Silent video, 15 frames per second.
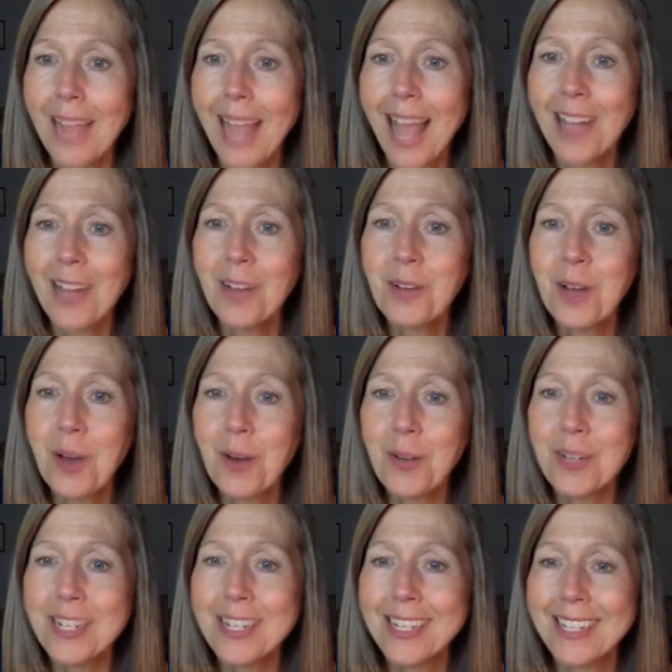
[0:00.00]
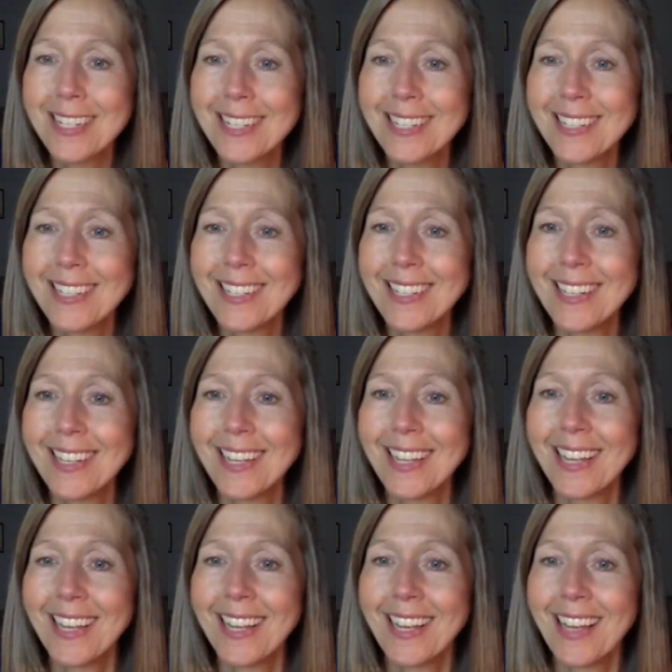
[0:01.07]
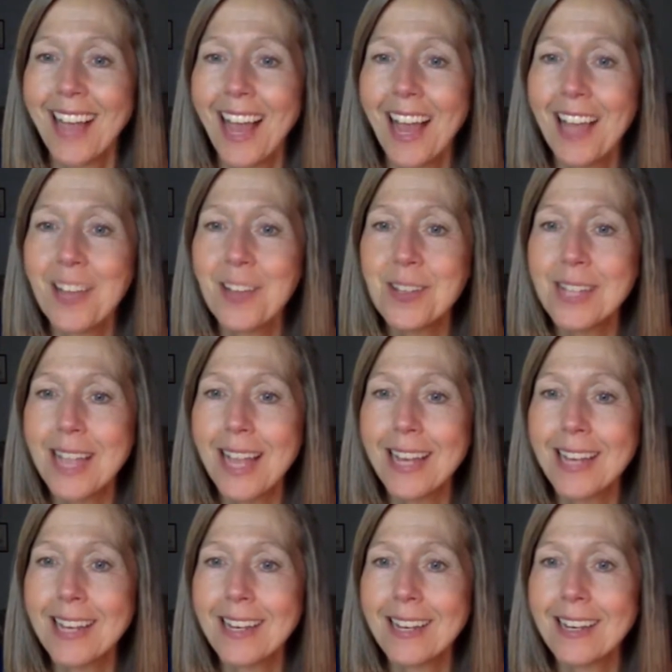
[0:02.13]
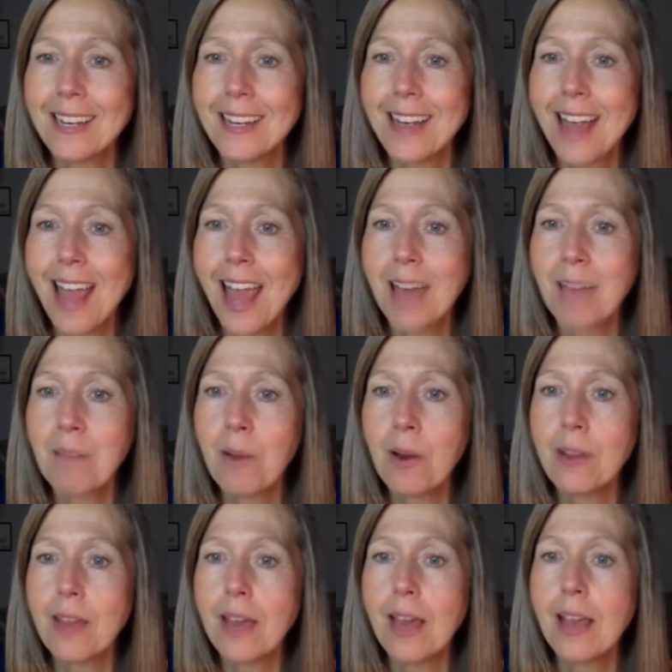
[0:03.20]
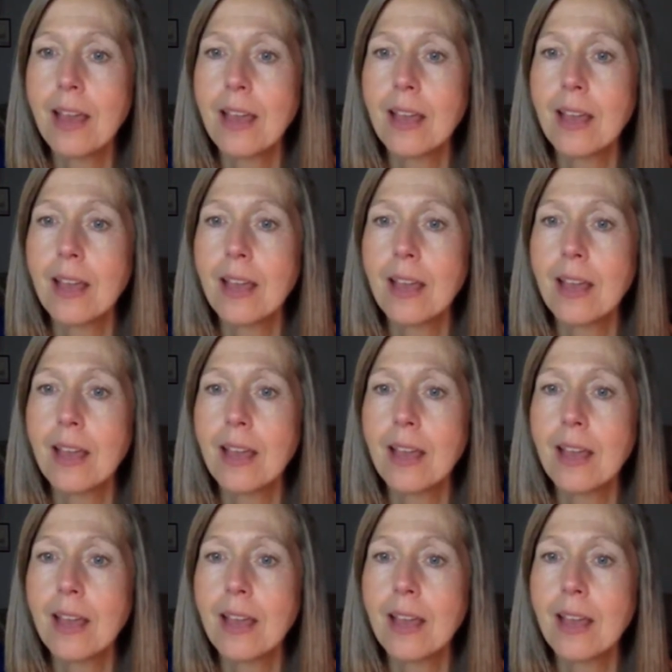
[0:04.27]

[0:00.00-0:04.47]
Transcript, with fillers: Hello, Coach. Hi, Hussein. And Martha.